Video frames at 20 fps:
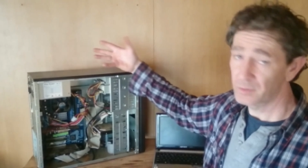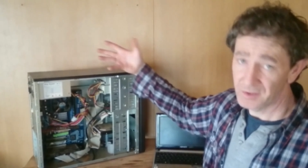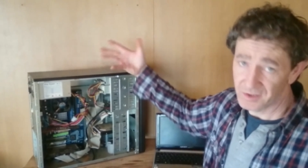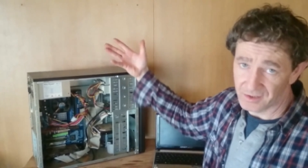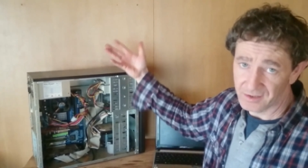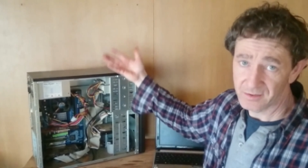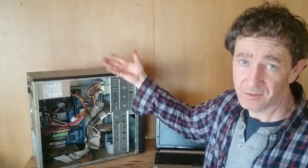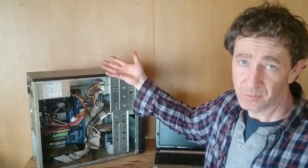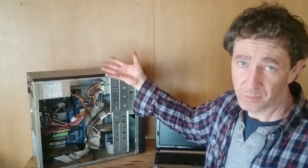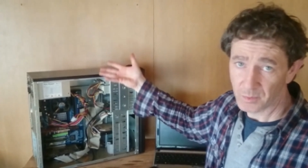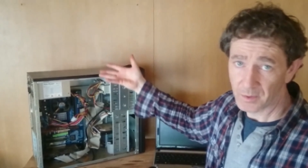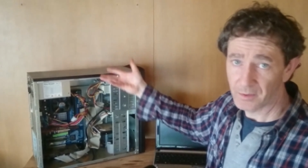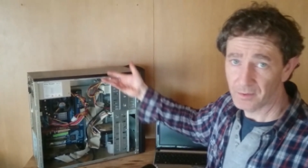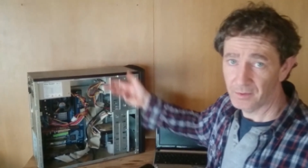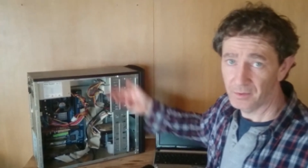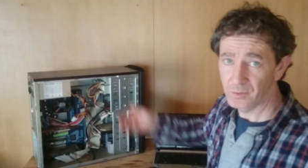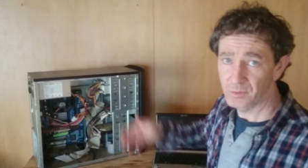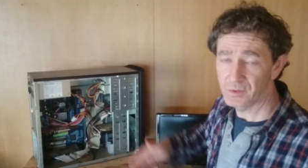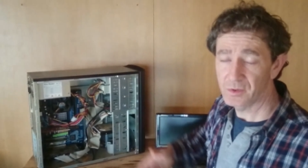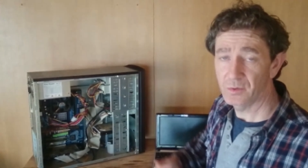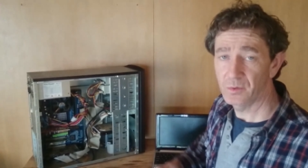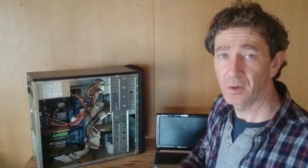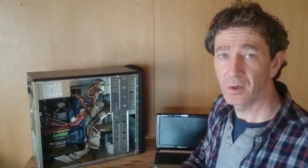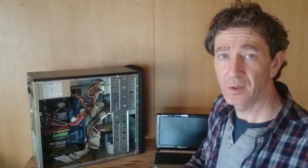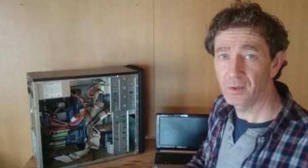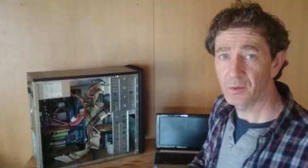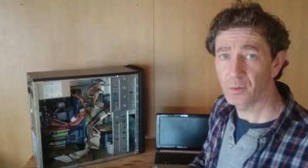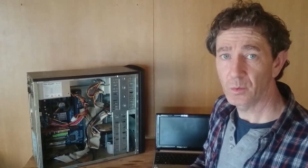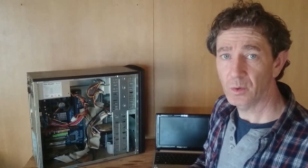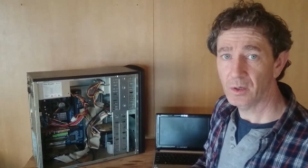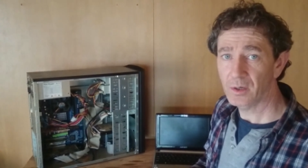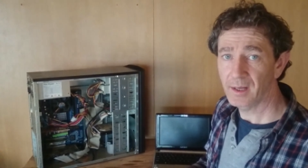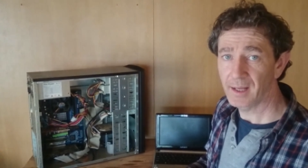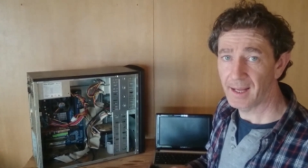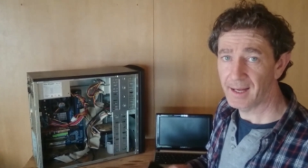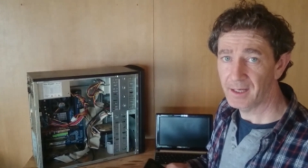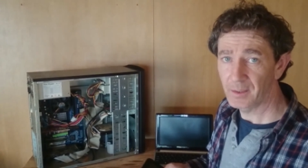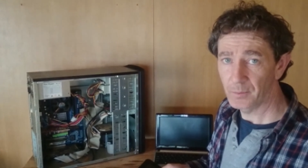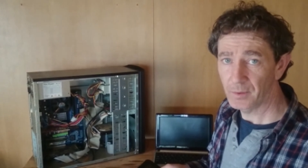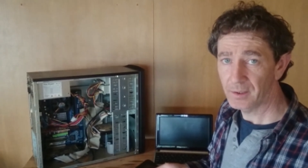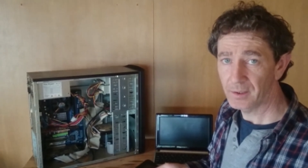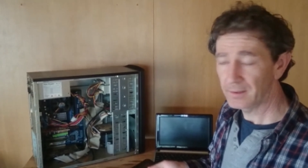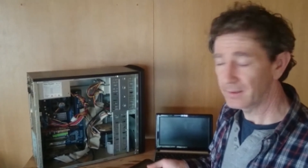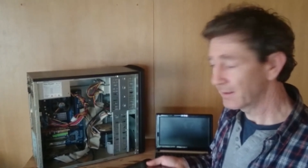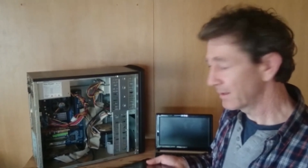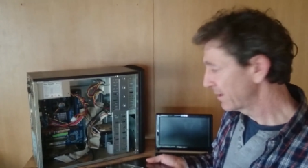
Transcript: which is where you do all your work anyway